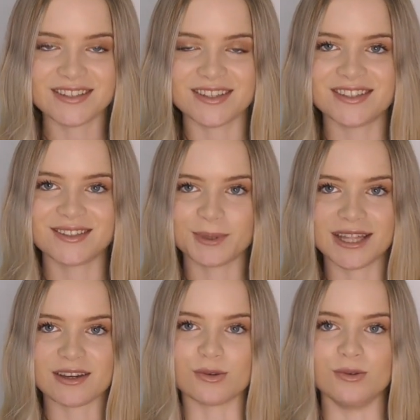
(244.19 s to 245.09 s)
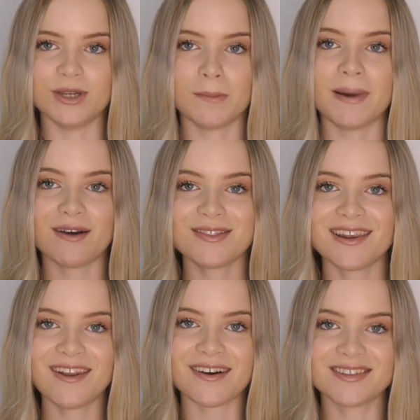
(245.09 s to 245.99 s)
So this is what they're called, About the
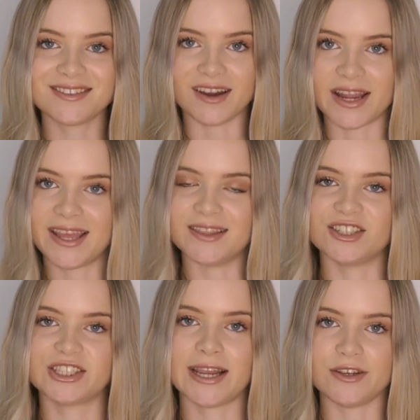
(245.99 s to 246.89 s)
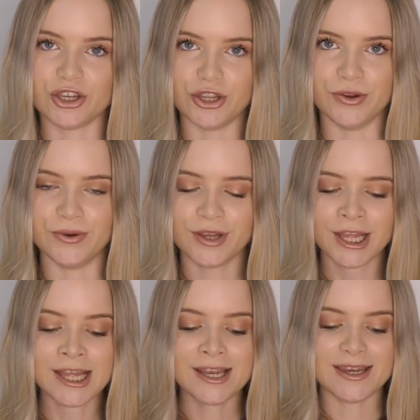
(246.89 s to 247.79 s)
Last Night, in the shade Nude.
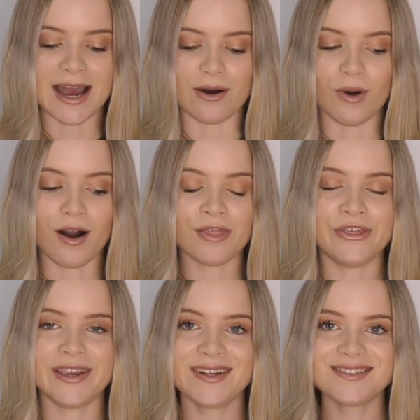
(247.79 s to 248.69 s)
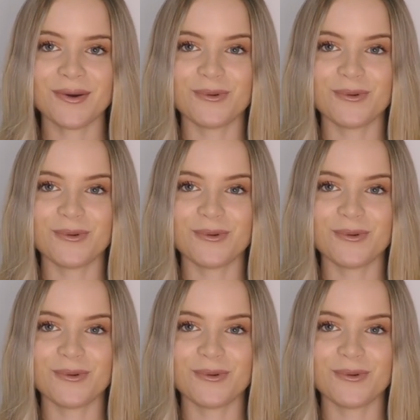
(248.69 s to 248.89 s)
Now these